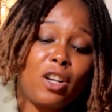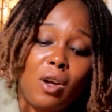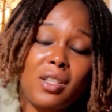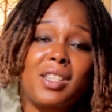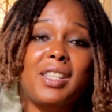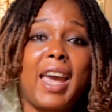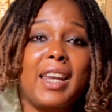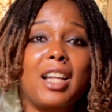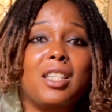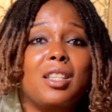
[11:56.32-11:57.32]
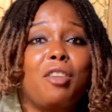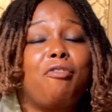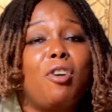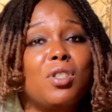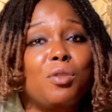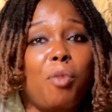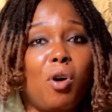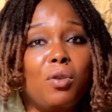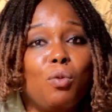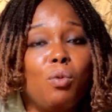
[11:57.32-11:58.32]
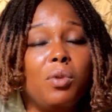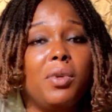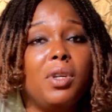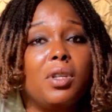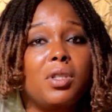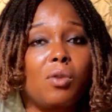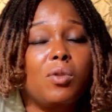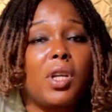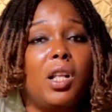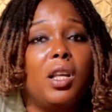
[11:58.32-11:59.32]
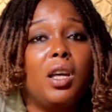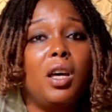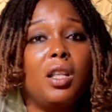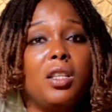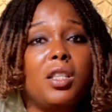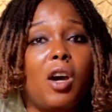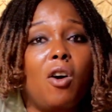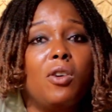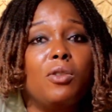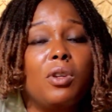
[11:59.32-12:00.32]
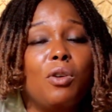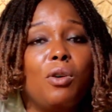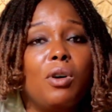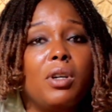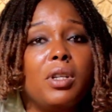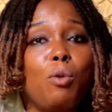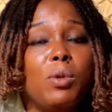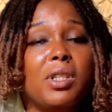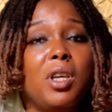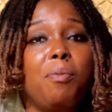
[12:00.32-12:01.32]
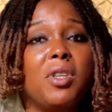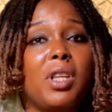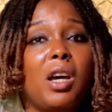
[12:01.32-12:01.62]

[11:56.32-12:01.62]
cannot decide that the firstborn will be sickle cell, the second, they will skip the